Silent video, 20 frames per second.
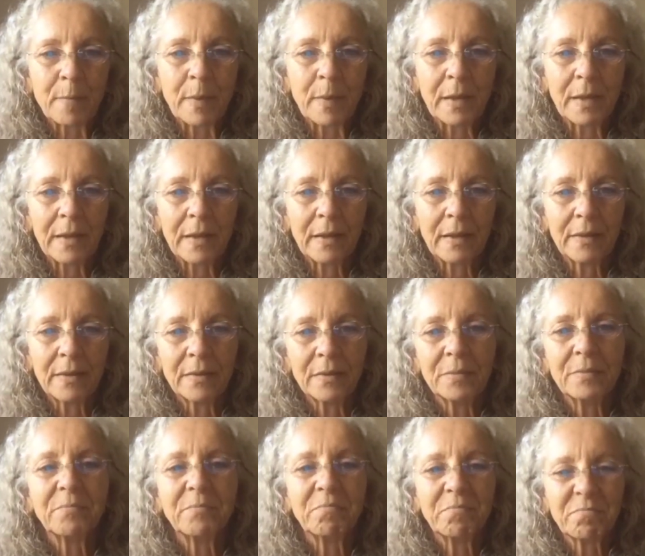
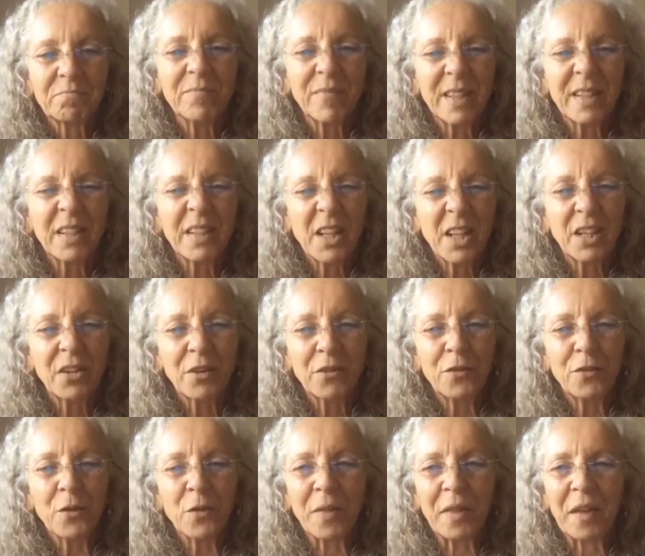and clear a
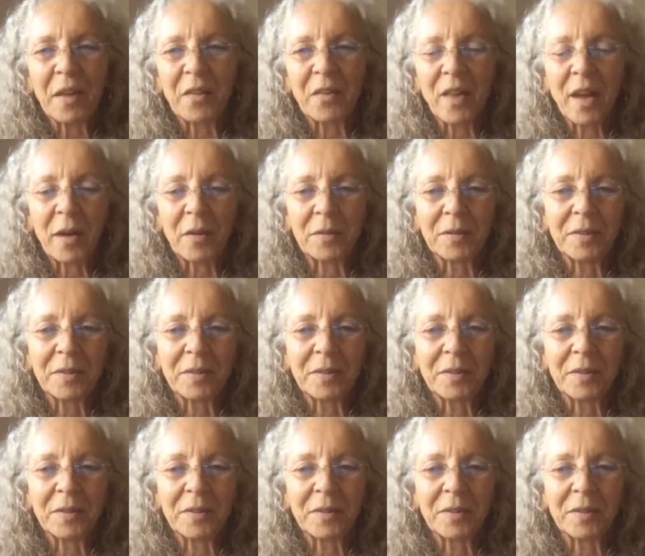few things out.